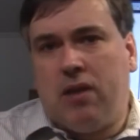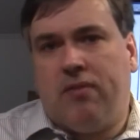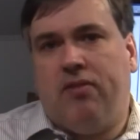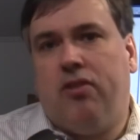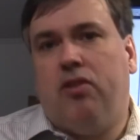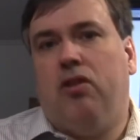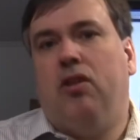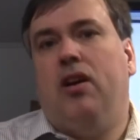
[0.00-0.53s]

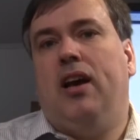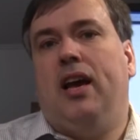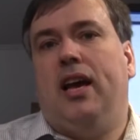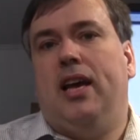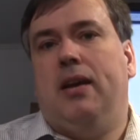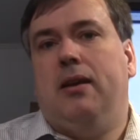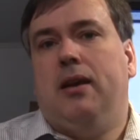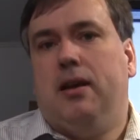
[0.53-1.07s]
I work
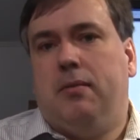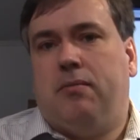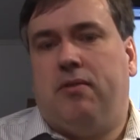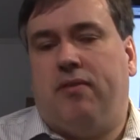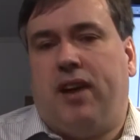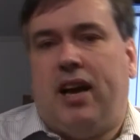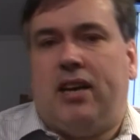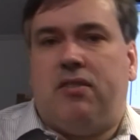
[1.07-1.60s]
for
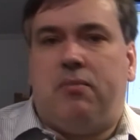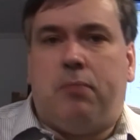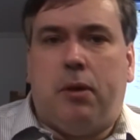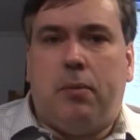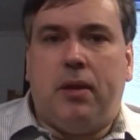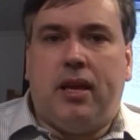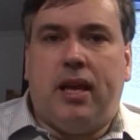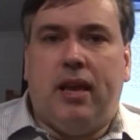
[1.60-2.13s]
a
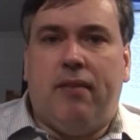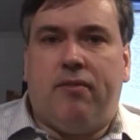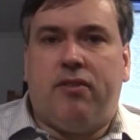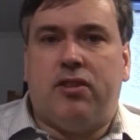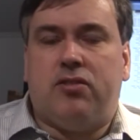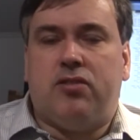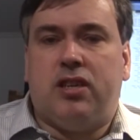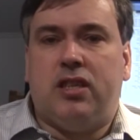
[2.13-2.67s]
provider of
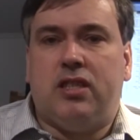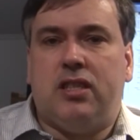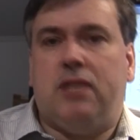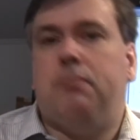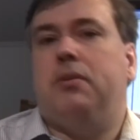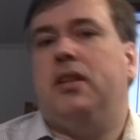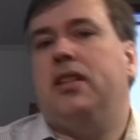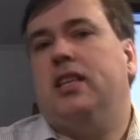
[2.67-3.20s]
public key
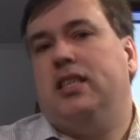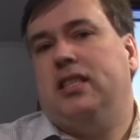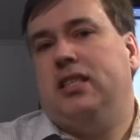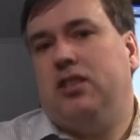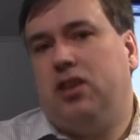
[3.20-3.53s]
infrastructure,